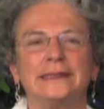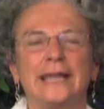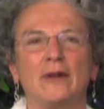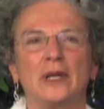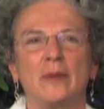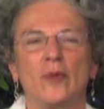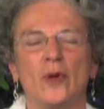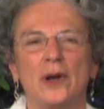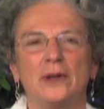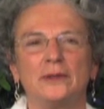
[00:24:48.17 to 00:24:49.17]
Sounding
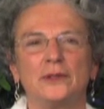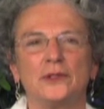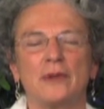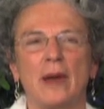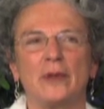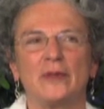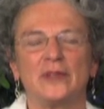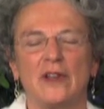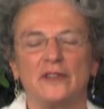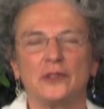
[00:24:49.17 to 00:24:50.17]
Board of
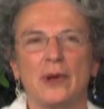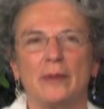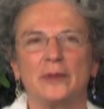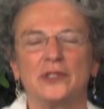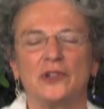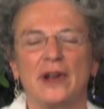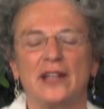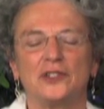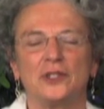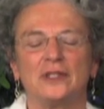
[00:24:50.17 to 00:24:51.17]
Soroptimist
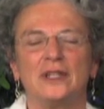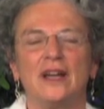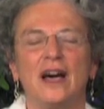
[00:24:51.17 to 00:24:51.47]
International